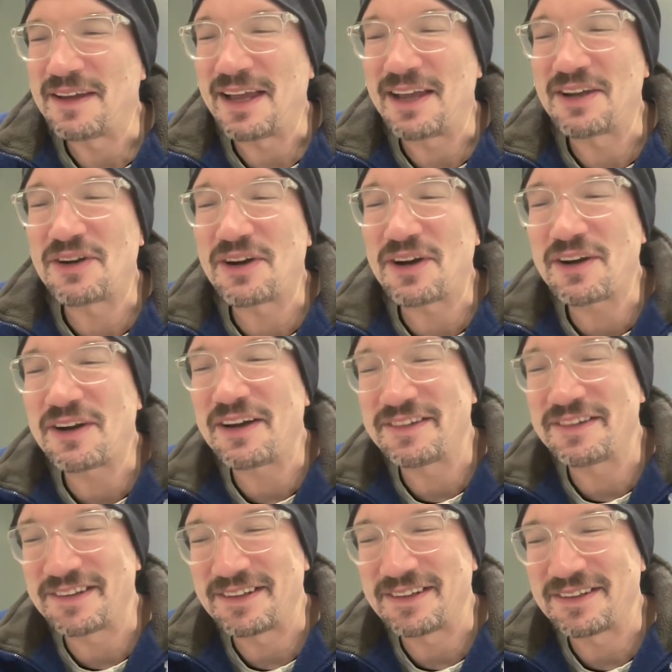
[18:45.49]
And Kirk
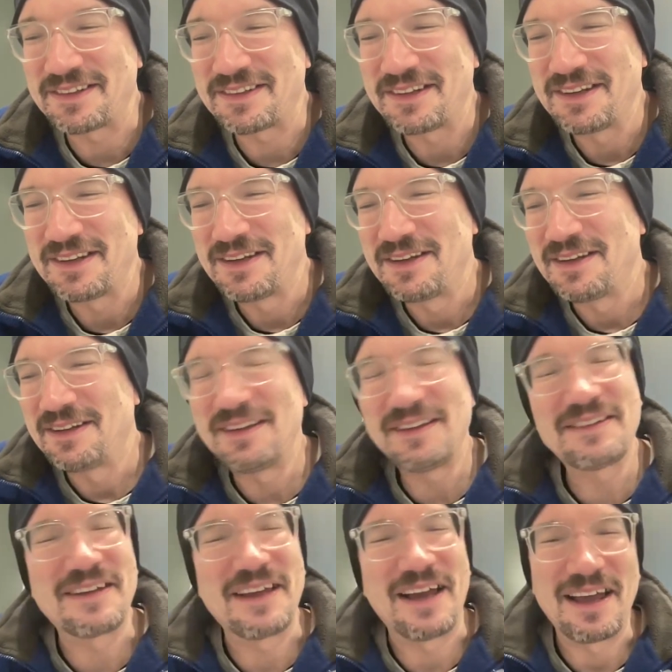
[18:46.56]
Cousins,
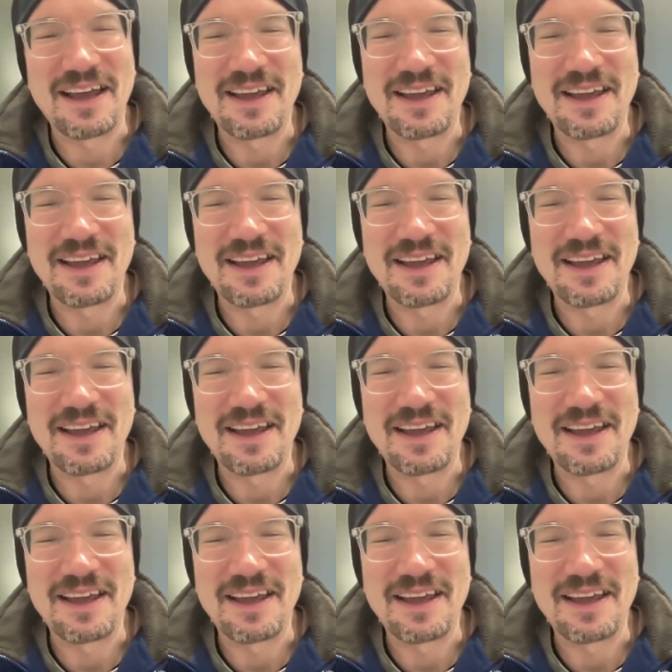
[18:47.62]
this guy